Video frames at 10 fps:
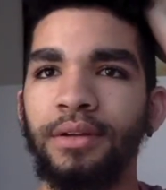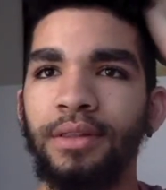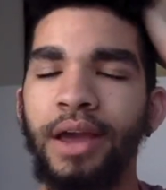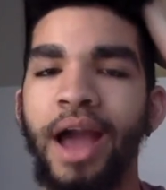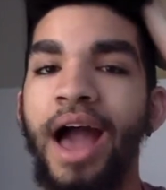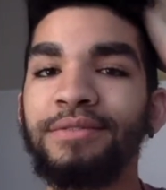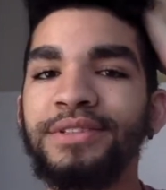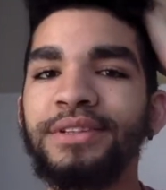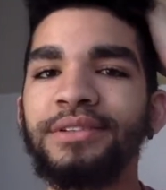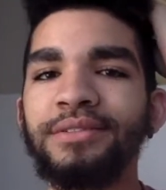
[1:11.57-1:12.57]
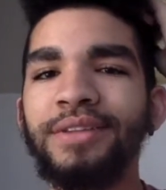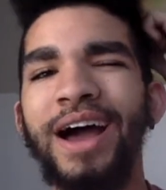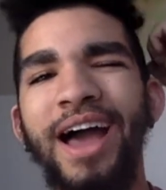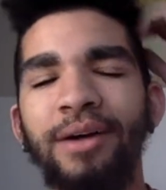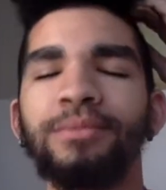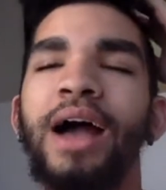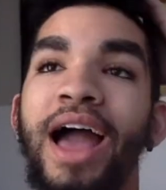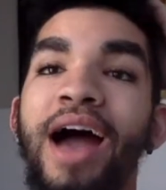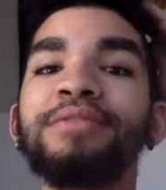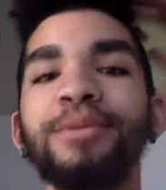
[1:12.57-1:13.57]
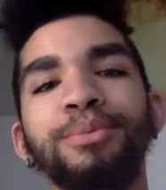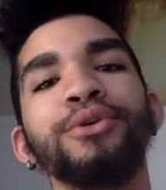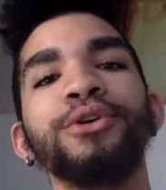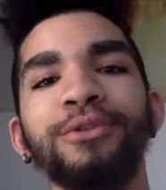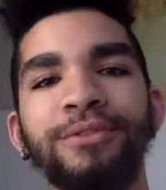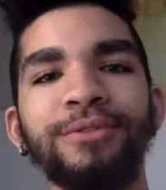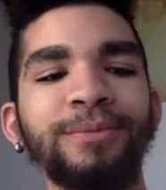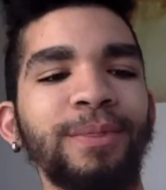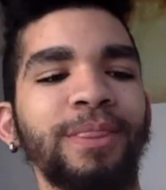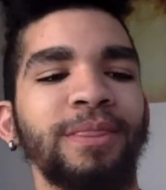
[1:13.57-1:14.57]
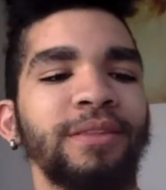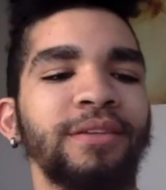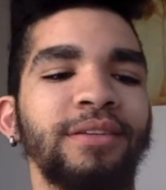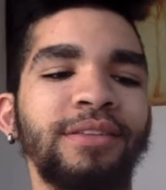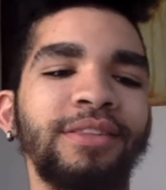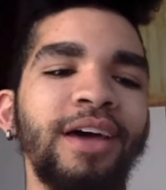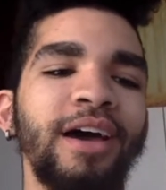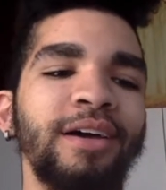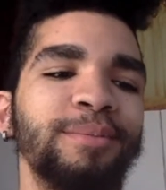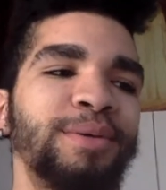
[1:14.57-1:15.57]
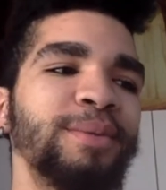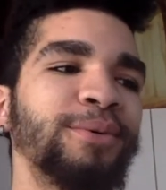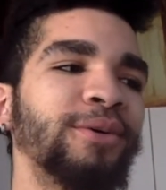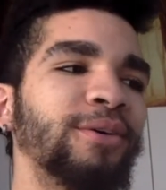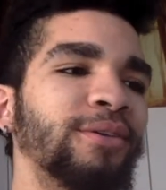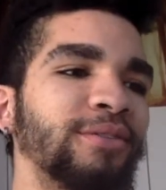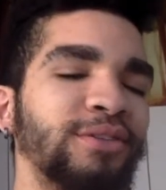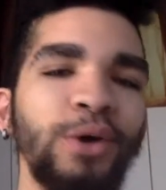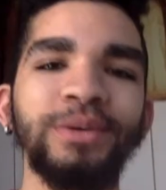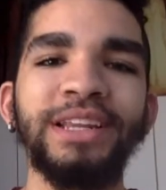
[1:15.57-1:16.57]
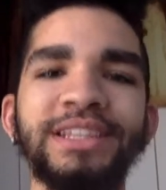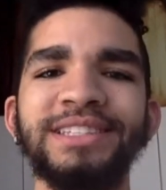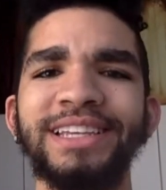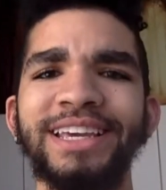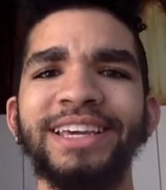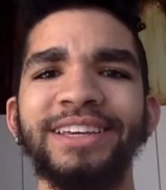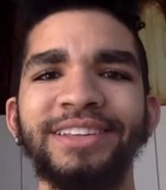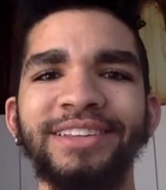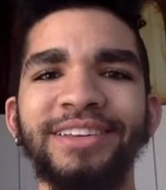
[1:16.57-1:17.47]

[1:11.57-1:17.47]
Like I have to prove that people don't need to eat